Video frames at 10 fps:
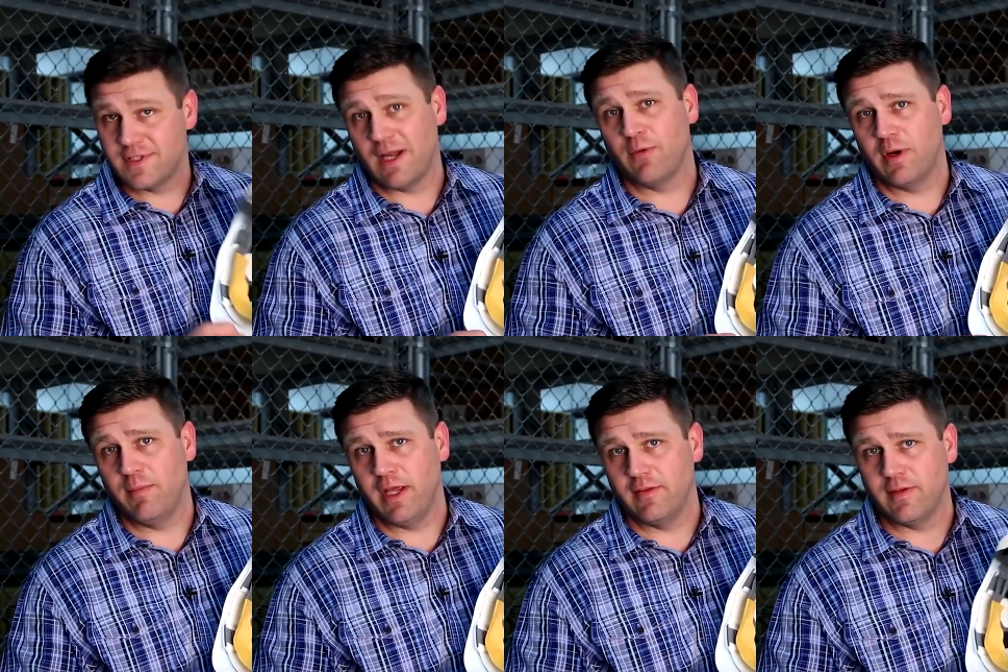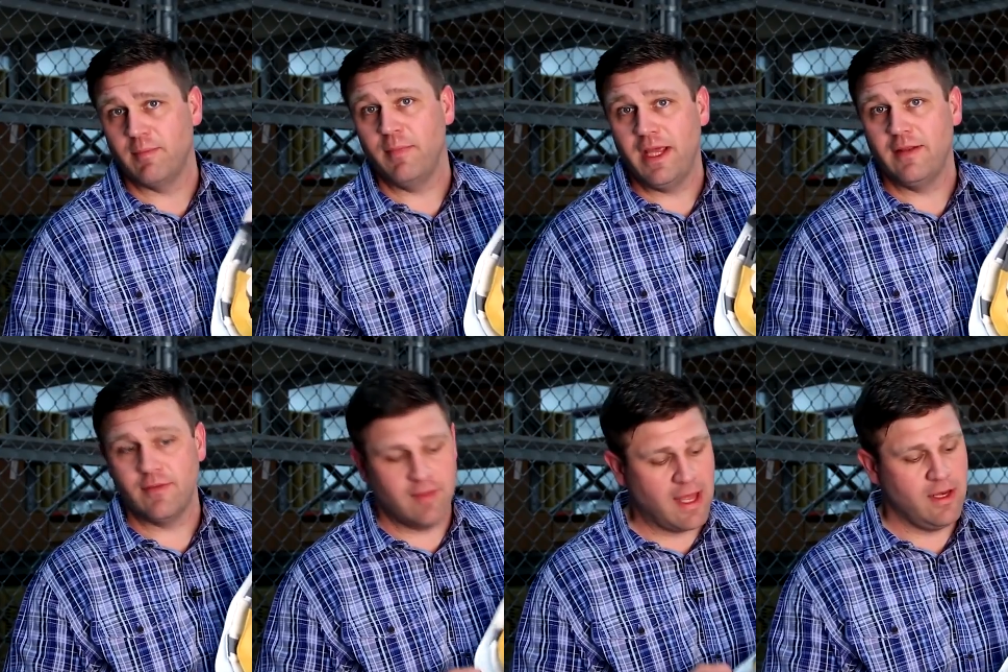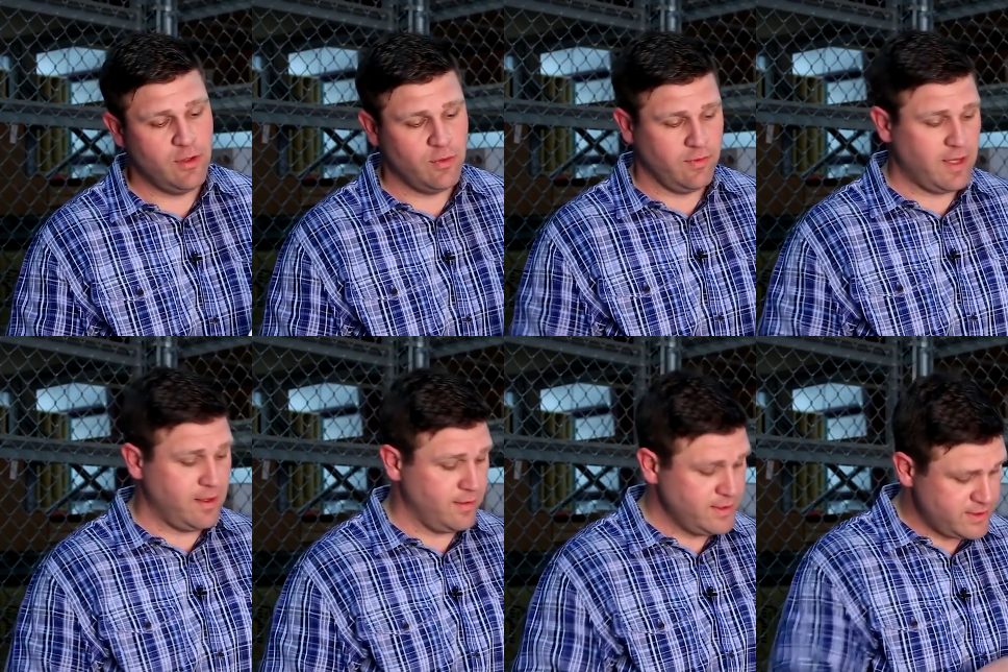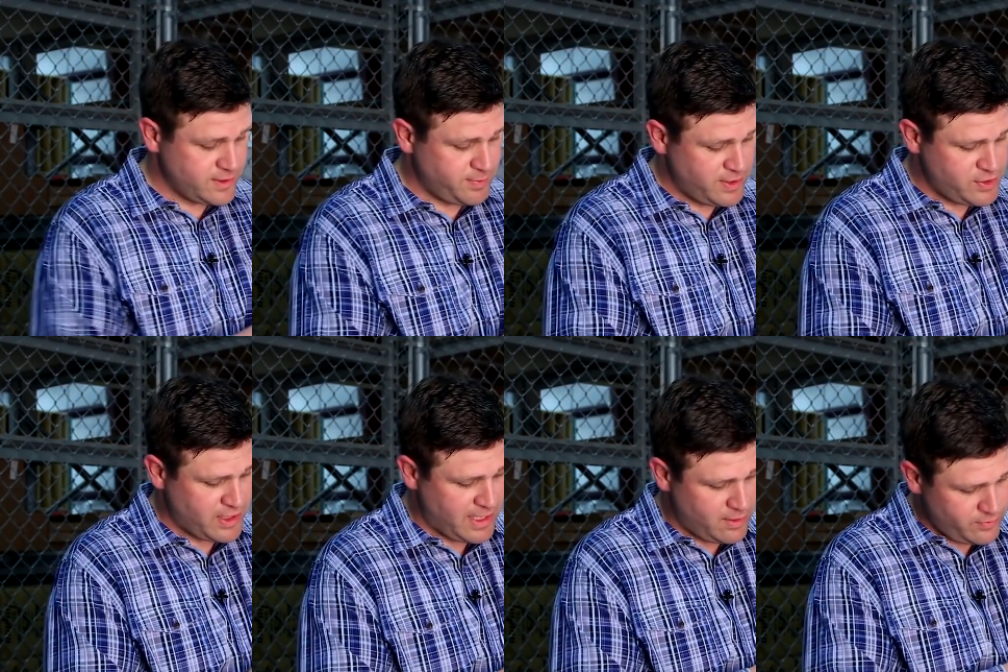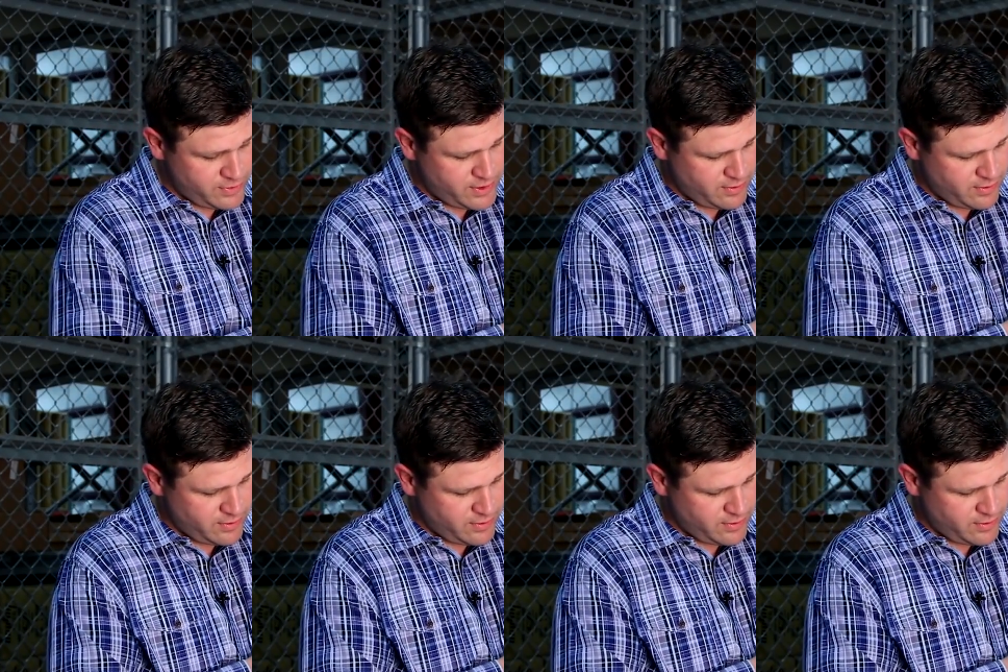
It's not what it means. It means that you can take this suspension out,